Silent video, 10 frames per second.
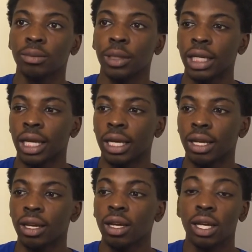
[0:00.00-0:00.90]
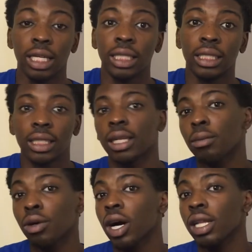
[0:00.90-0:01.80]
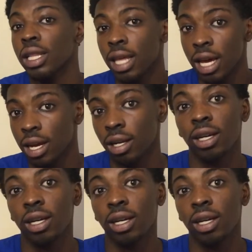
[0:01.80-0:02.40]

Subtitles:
But, like, it's just LeBron there.